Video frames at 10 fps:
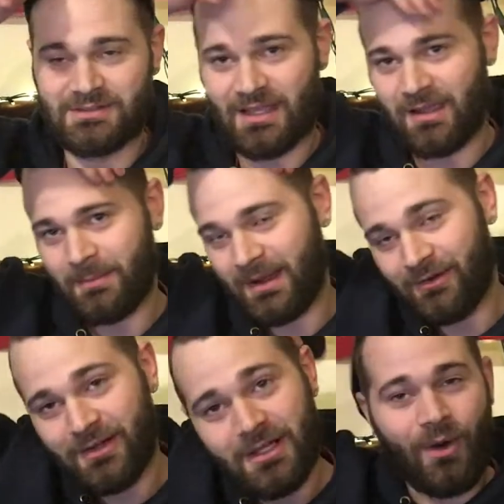say
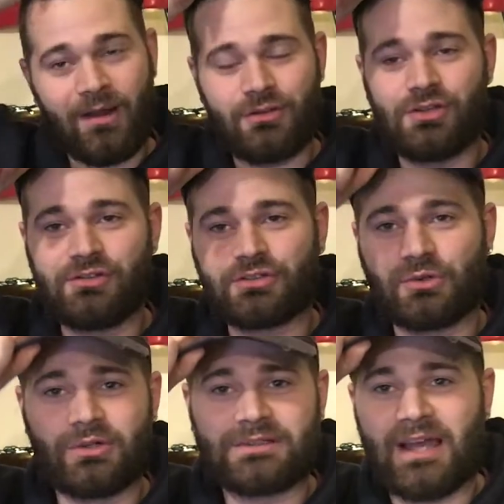about, why don't you do
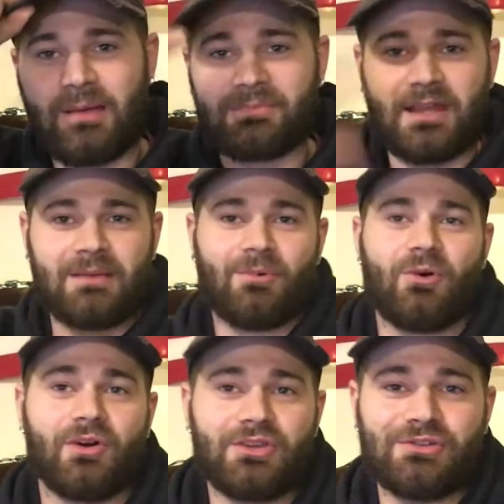story times
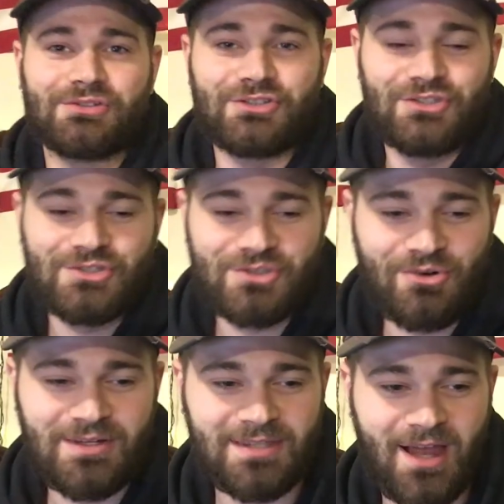anymore? You used to do
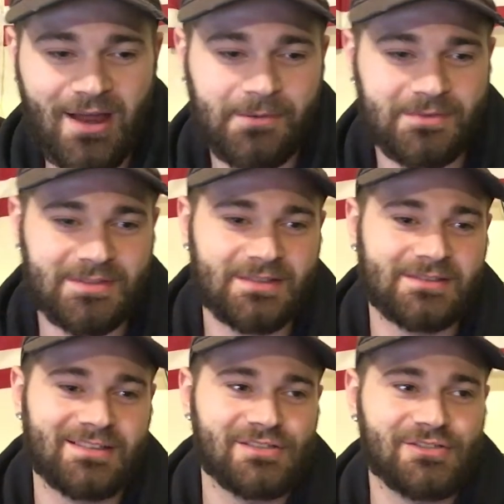story times,
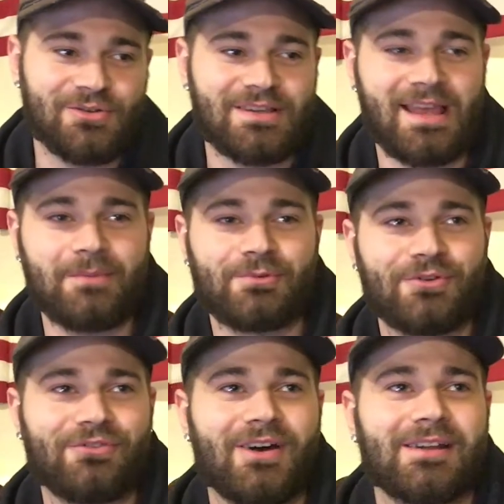and the story times
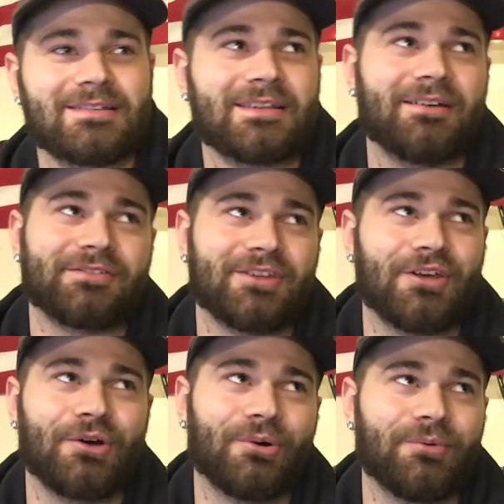were fun and stuff.
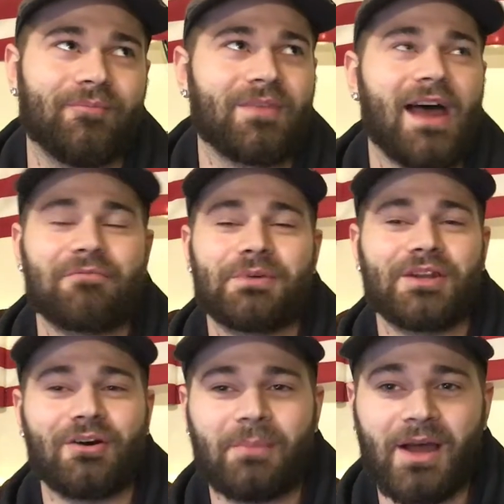So I've
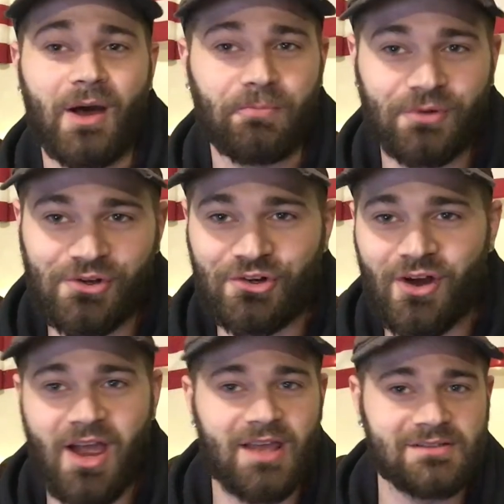been on my upload
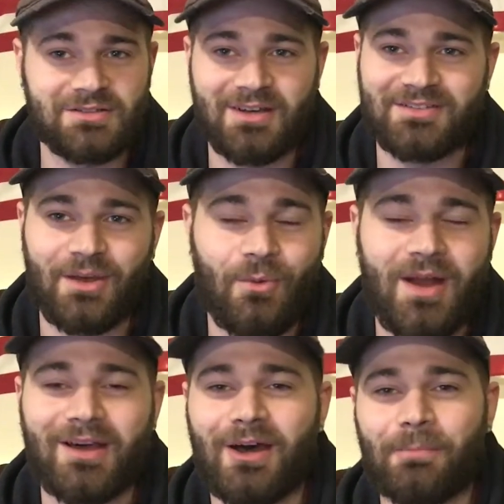grind. So I was like,
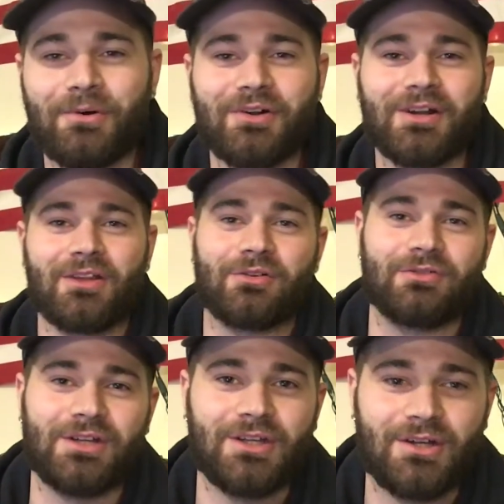why not upload another
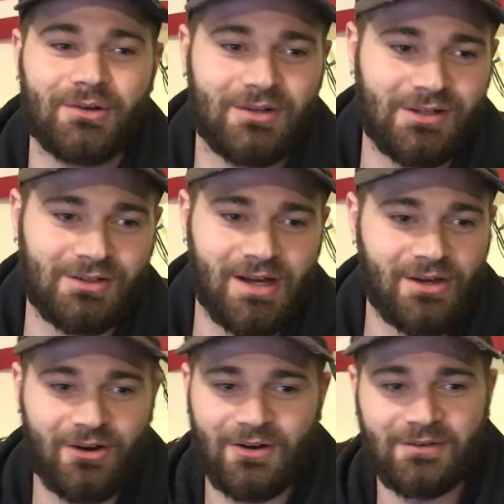video, a
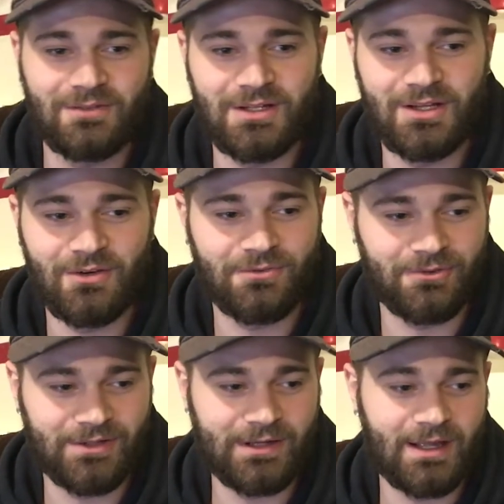lighthearted video
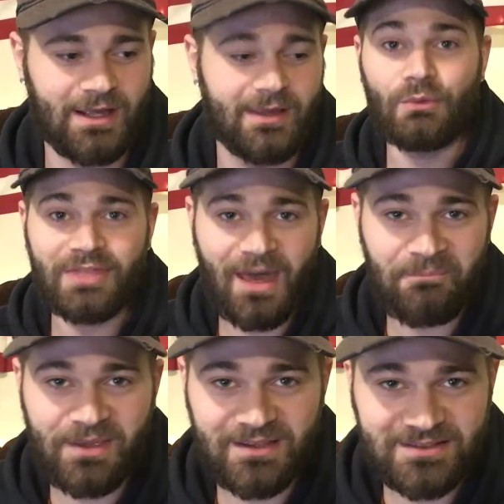for today? With
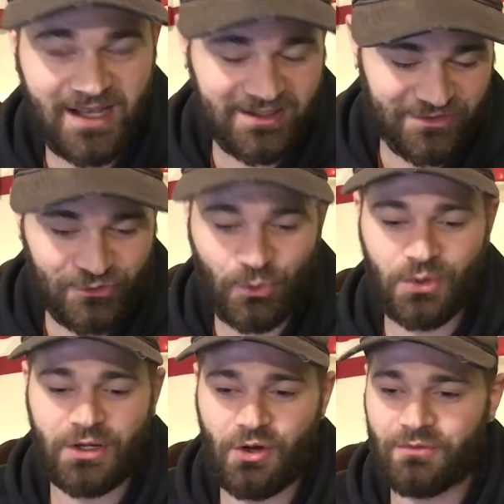that being said, in the
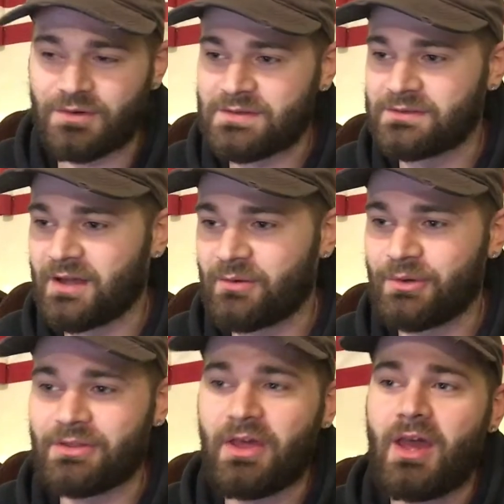story over and done
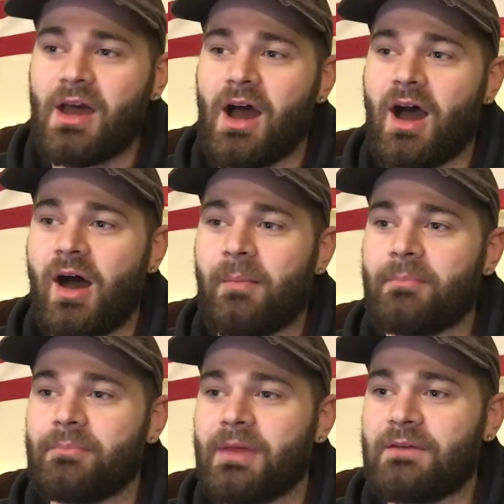with,
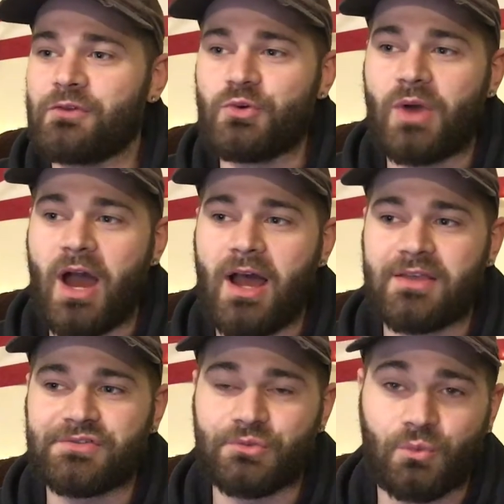um, if you
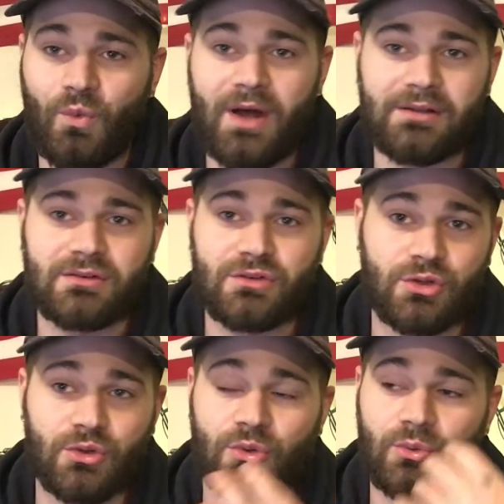guys want
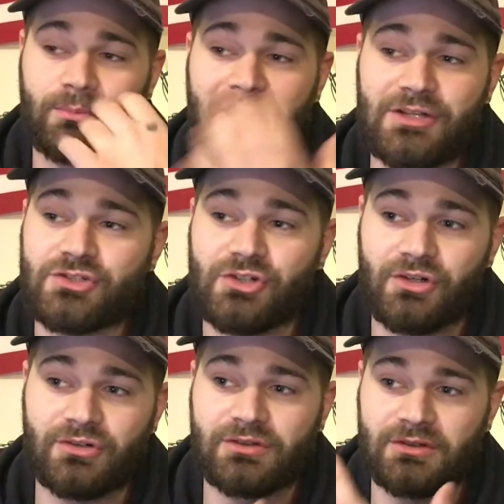to make
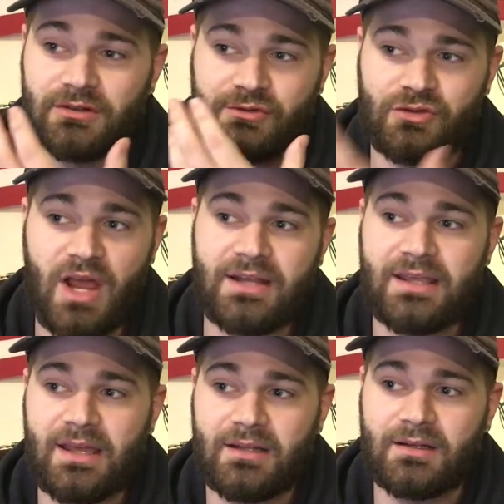sure to try to
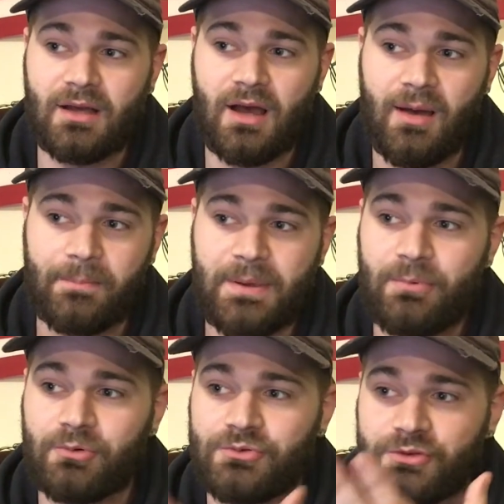get uh,
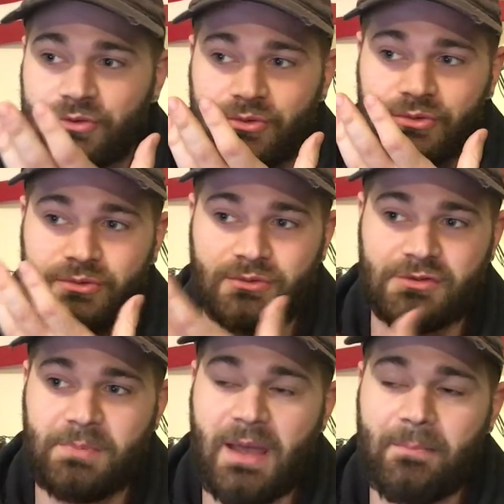people to
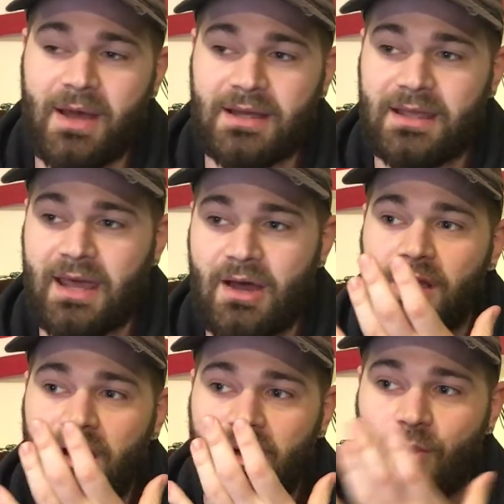spam my
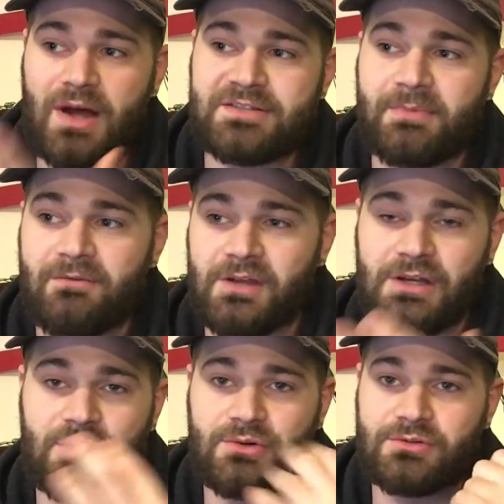account, uh, watch my
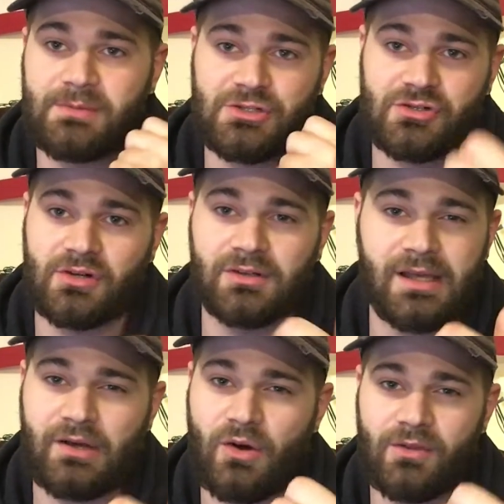videos, make sure to
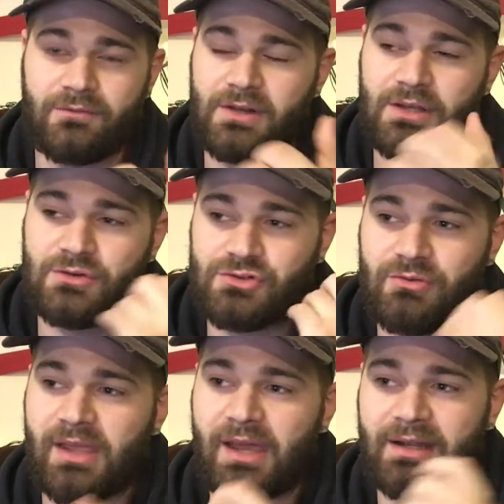like all the videos
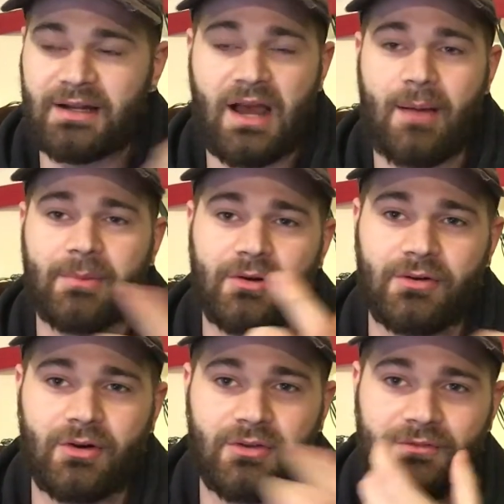you can, and comment
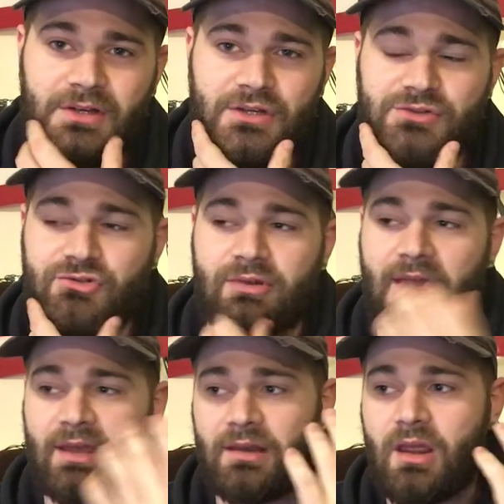on all the videos you
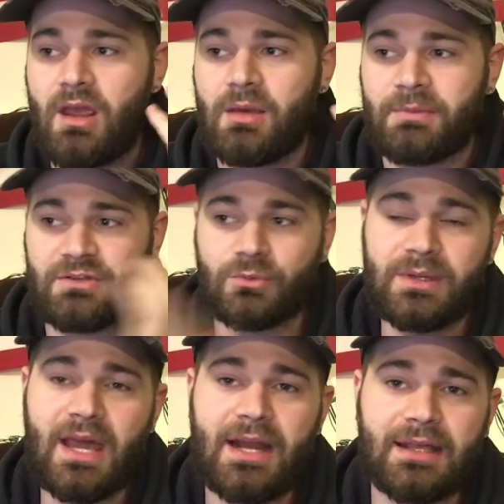can, because
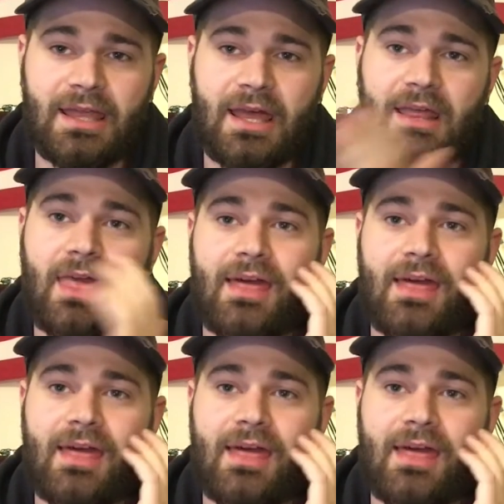we got to get